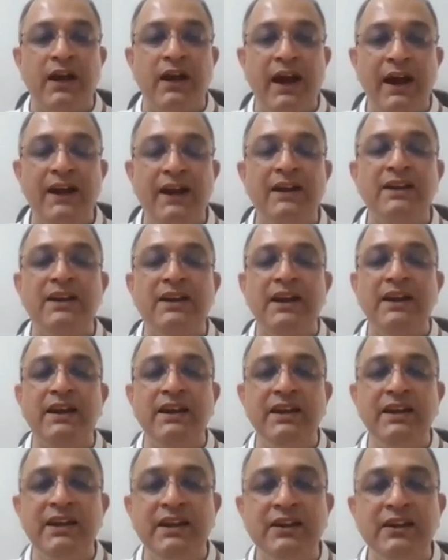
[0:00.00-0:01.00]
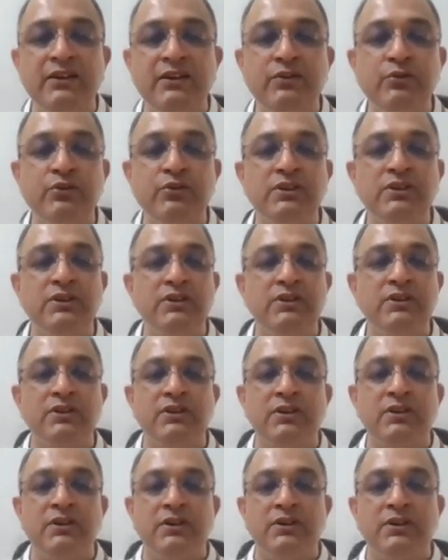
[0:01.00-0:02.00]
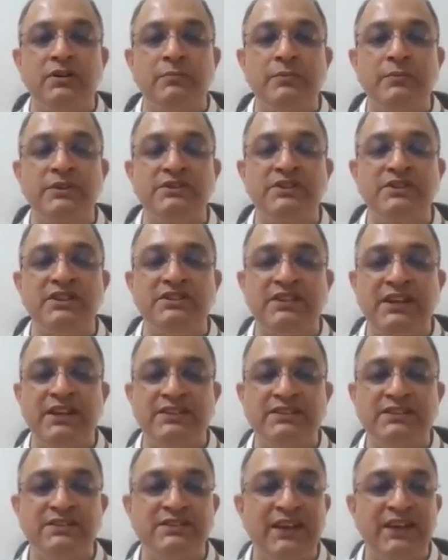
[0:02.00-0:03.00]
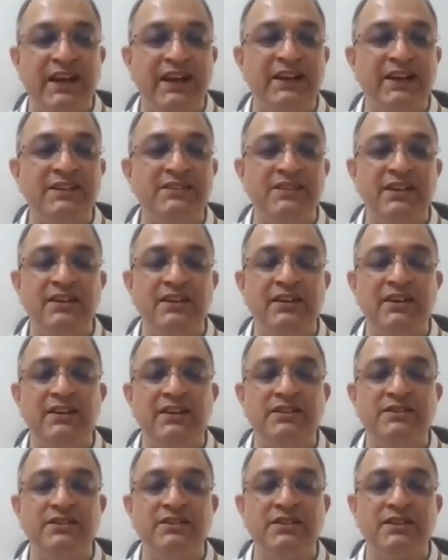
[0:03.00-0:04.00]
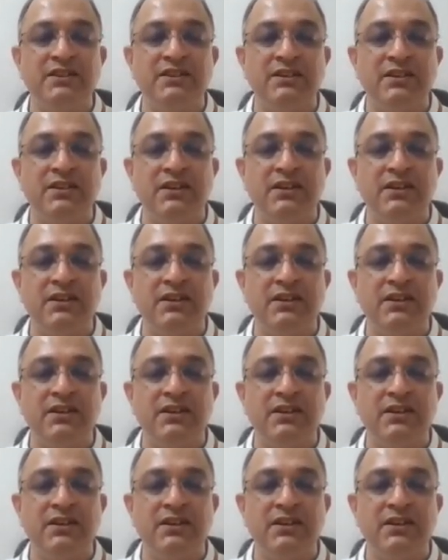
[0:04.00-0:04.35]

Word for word: and getting into the business as the second generation